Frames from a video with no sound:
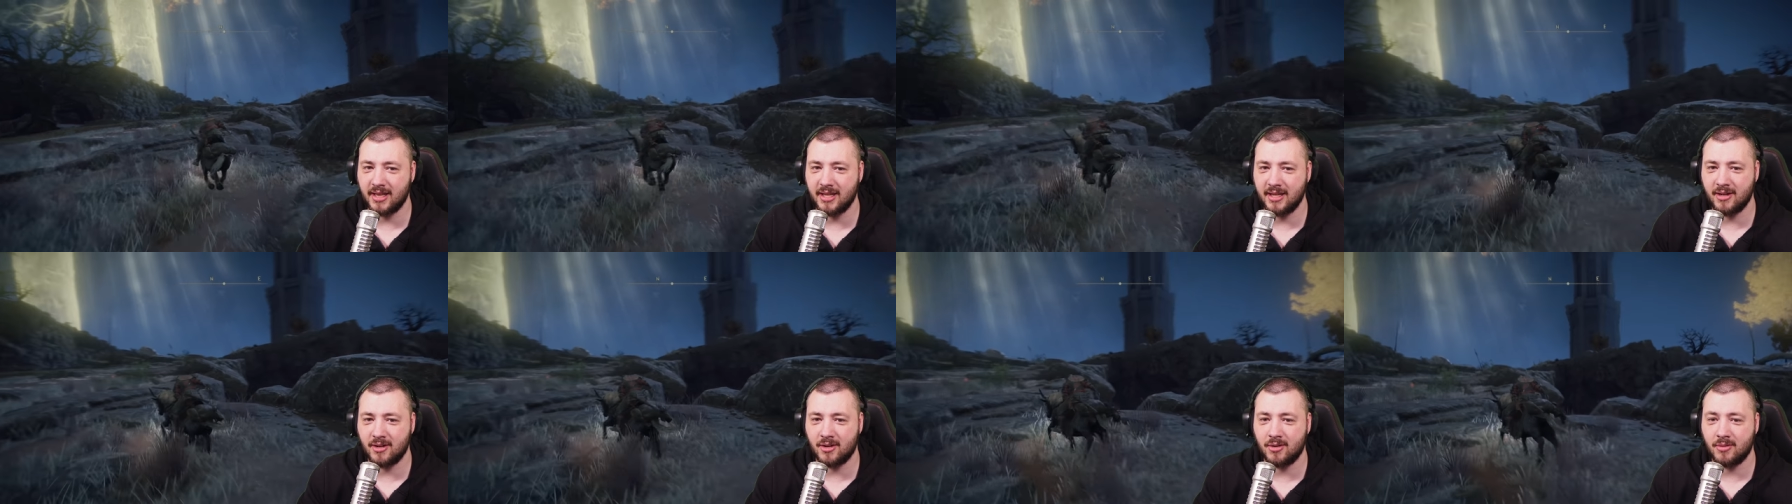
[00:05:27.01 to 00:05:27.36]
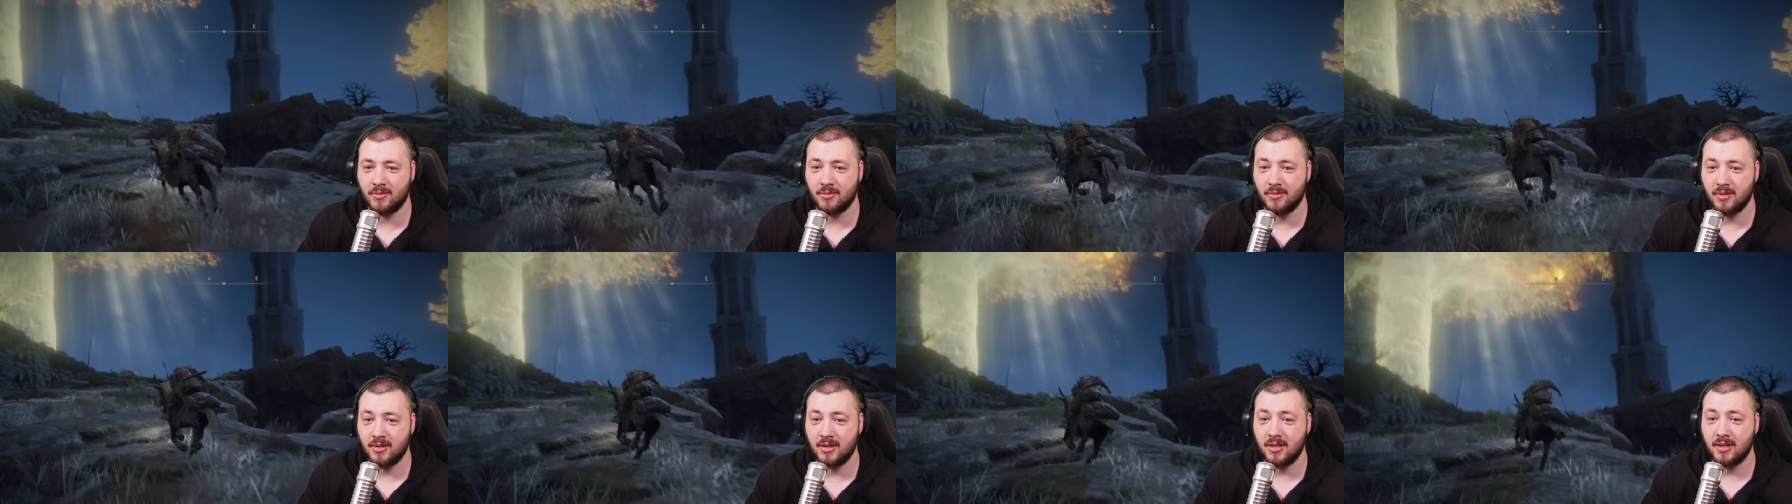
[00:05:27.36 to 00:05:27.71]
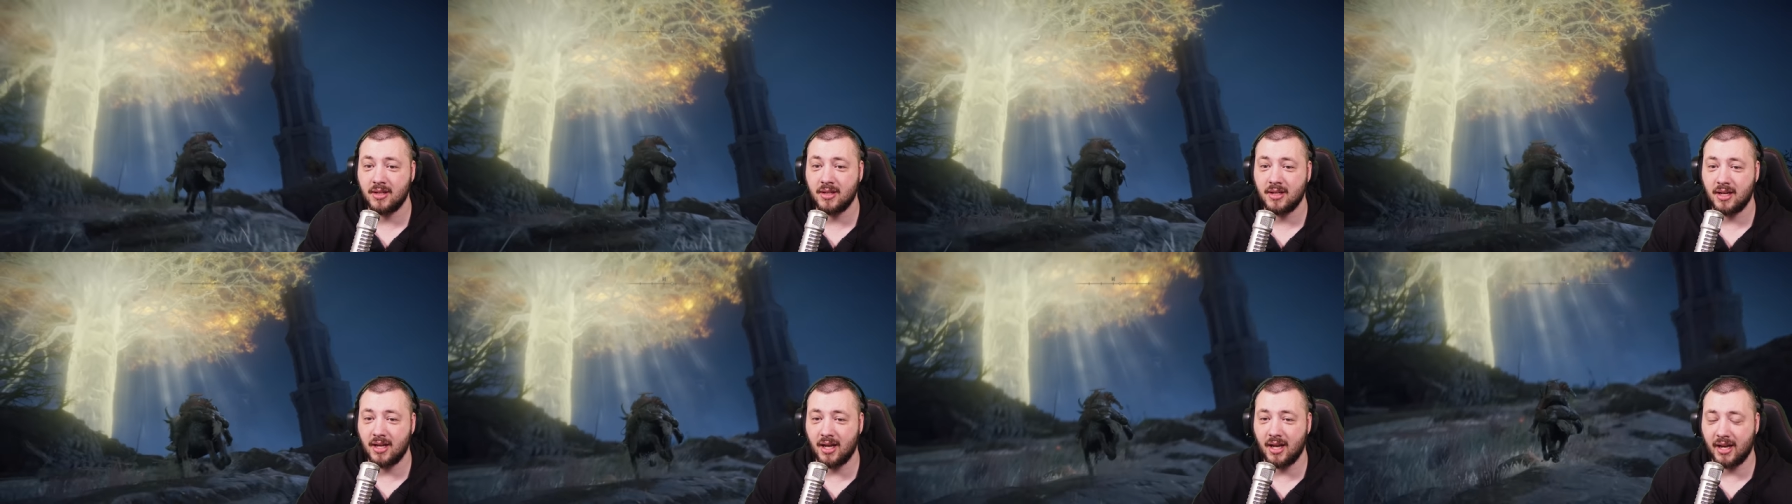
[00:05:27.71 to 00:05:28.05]
there.
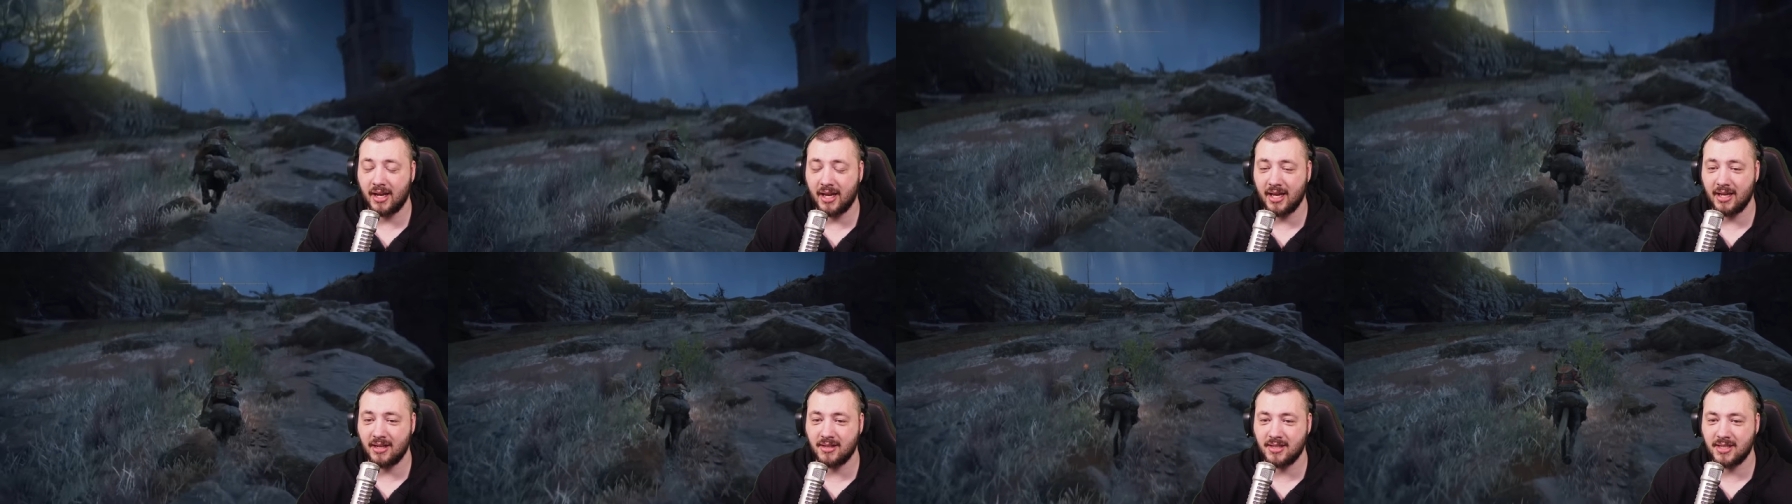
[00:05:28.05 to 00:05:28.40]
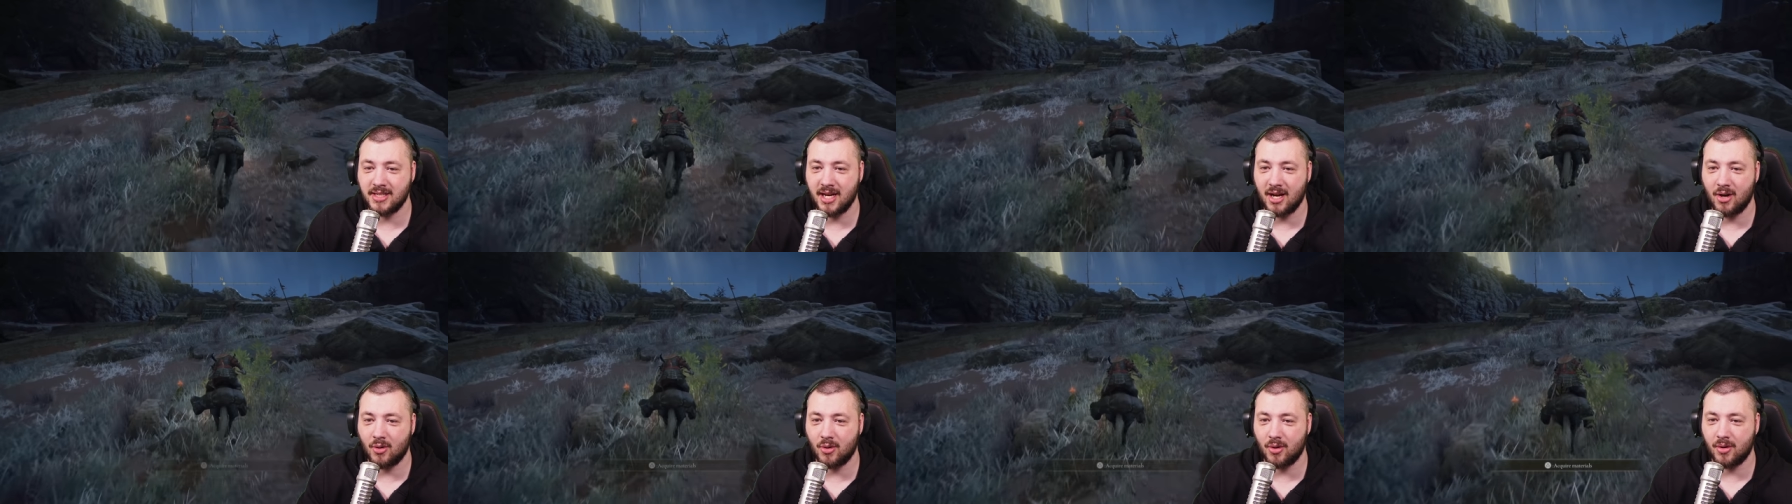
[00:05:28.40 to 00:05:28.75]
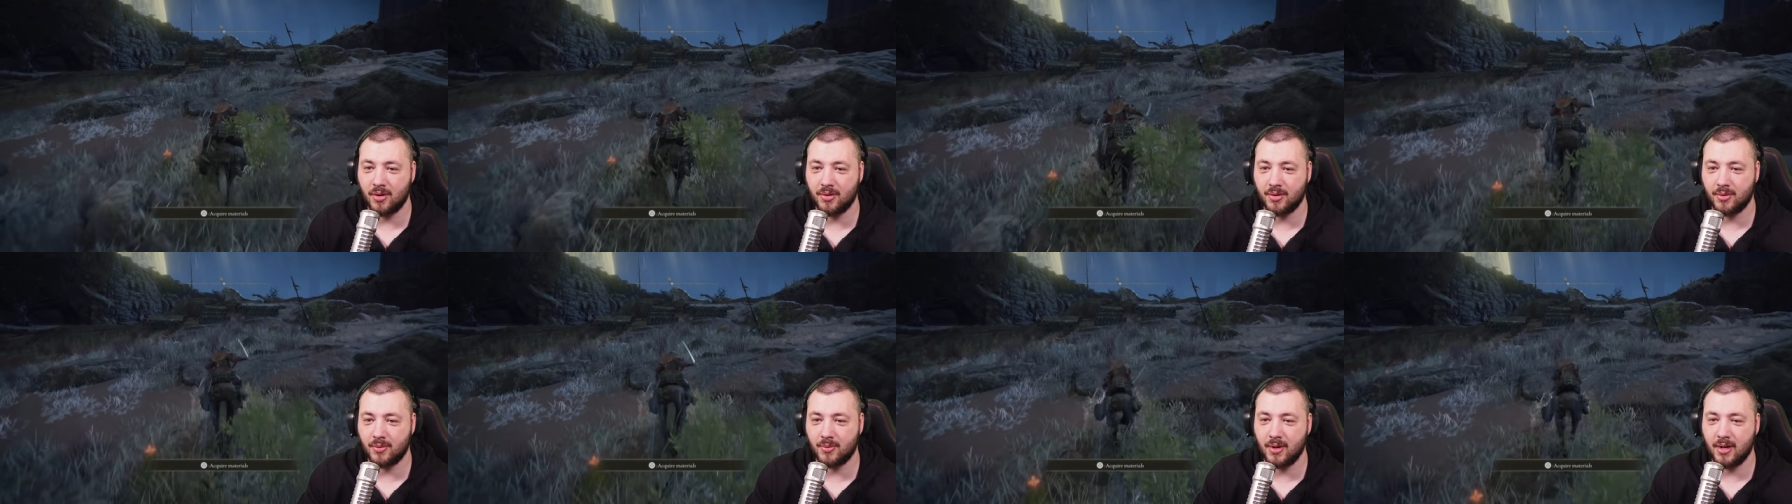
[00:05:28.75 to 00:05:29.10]
Again, tower
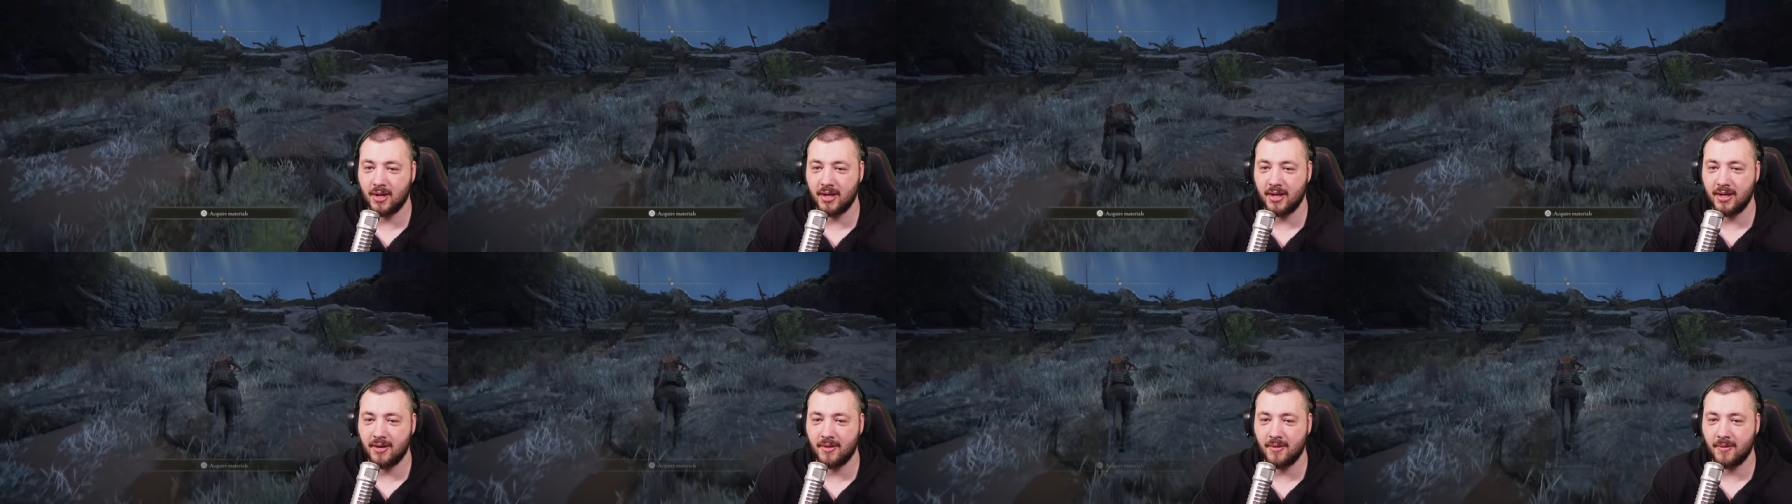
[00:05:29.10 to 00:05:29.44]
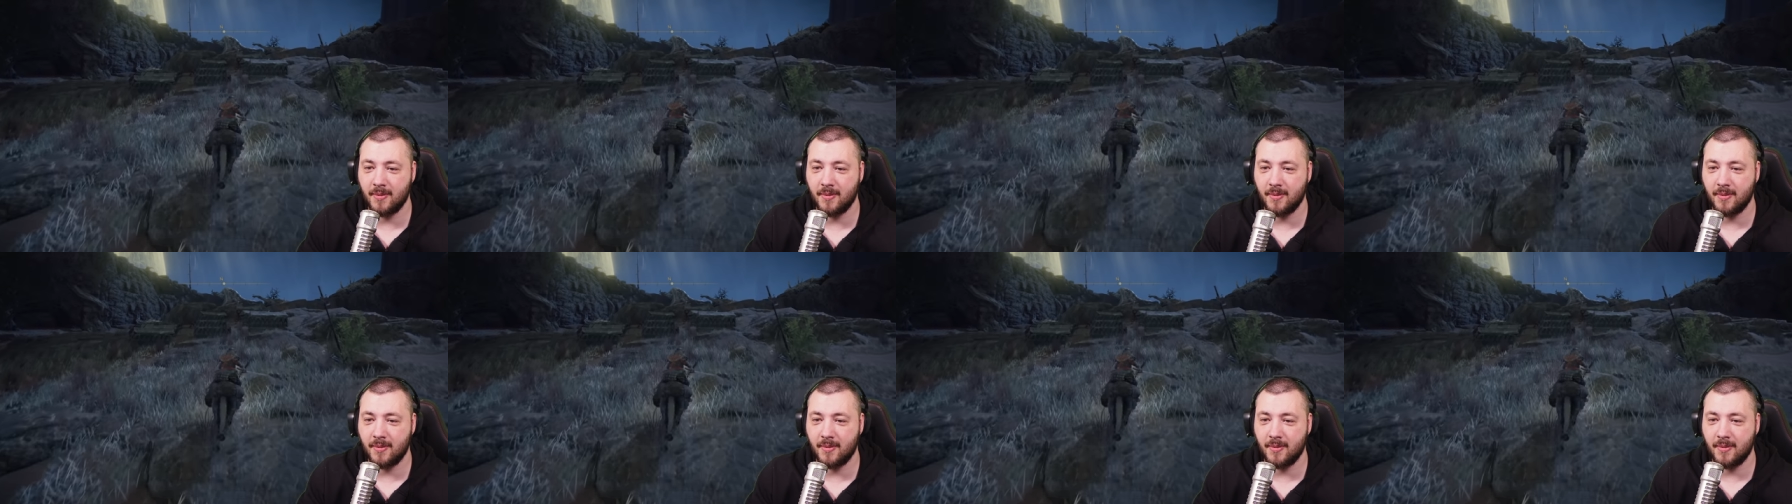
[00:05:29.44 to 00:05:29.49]
on the right.